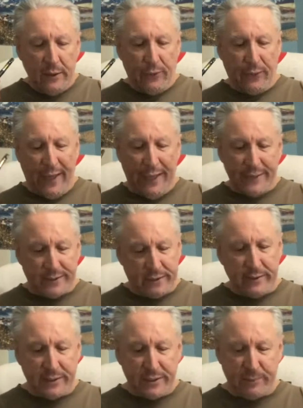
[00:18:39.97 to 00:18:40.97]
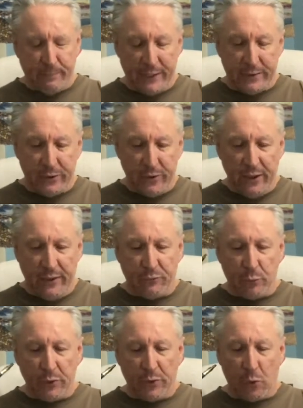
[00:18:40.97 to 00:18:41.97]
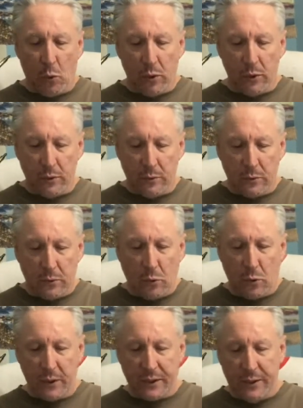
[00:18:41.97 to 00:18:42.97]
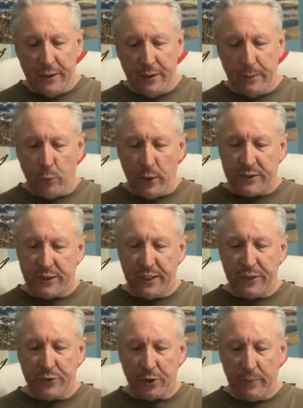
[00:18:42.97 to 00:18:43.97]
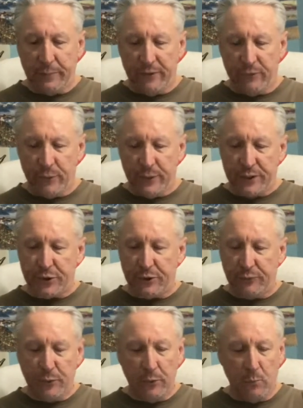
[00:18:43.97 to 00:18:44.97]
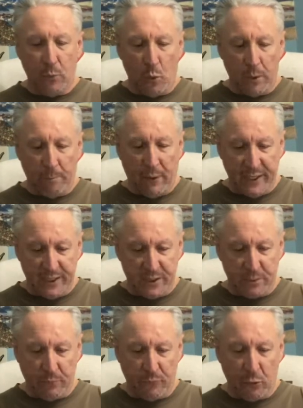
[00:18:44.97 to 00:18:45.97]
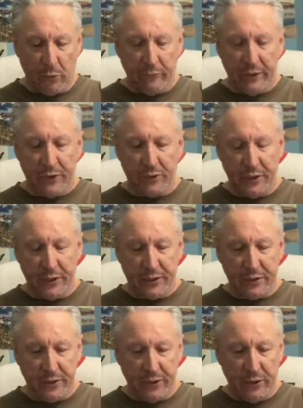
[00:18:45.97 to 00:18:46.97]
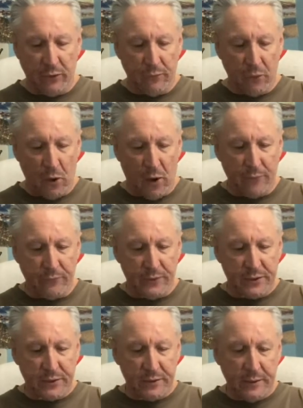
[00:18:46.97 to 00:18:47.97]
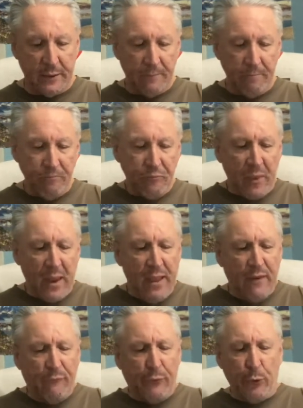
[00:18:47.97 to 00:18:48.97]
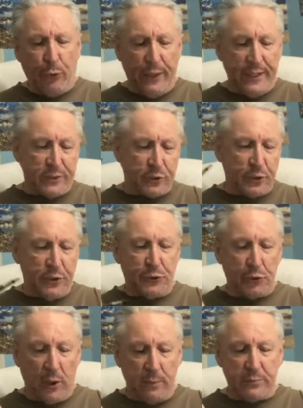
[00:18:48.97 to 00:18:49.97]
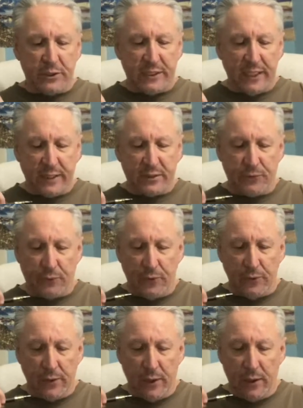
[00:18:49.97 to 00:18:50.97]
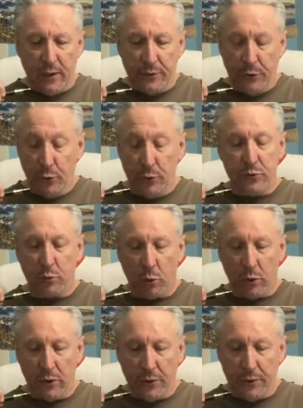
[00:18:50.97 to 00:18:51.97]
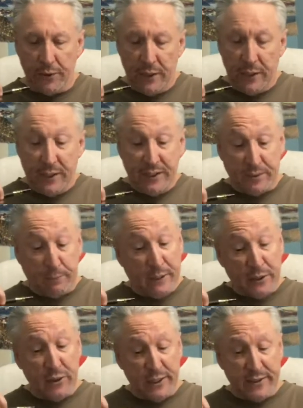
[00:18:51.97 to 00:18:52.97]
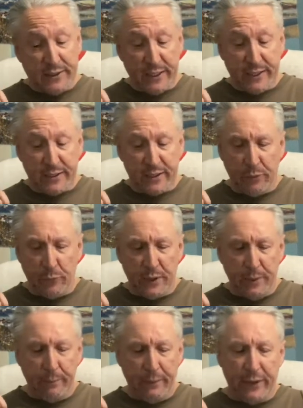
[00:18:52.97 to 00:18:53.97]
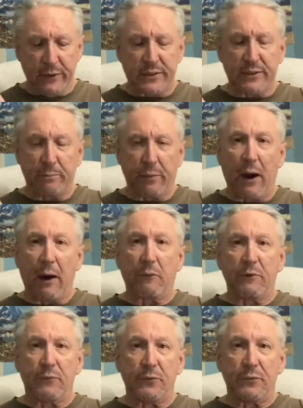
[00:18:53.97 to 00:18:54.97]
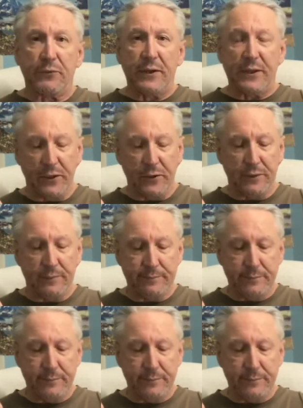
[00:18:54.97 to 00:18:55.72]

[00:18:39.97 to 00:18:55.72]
Thanks. Specter left with Corgan, and President Durbin finished a few more bites before returning to the Oval Office. Few things could trump sex for the news world, especially sex that would embarrass a powerful figure.